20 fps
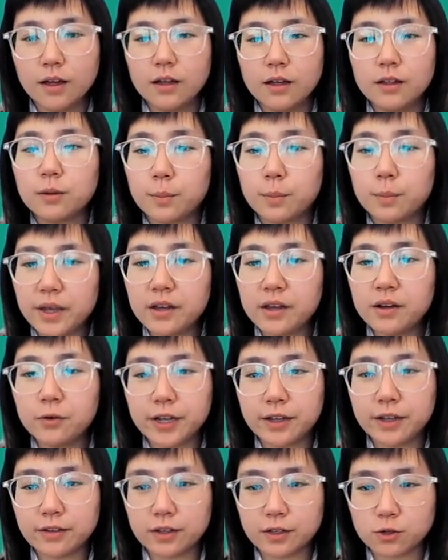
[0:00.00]
The
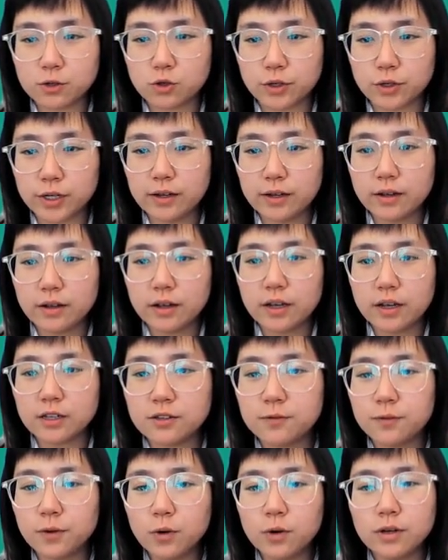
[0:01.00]
bakery industry
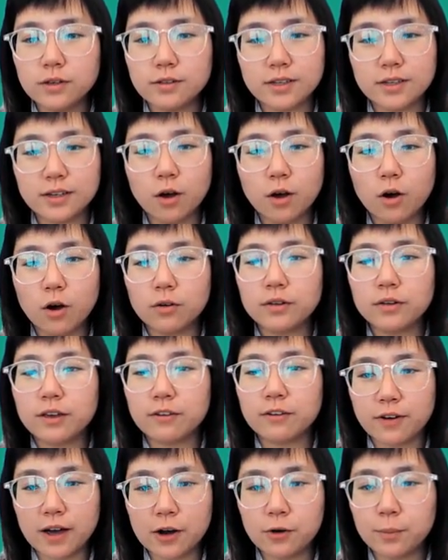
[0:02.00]
is focusing on
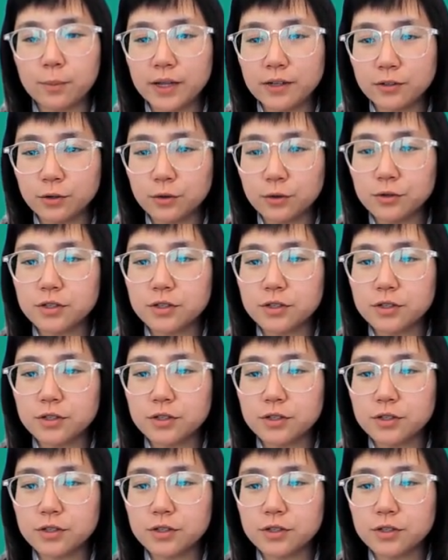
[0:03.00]
environmental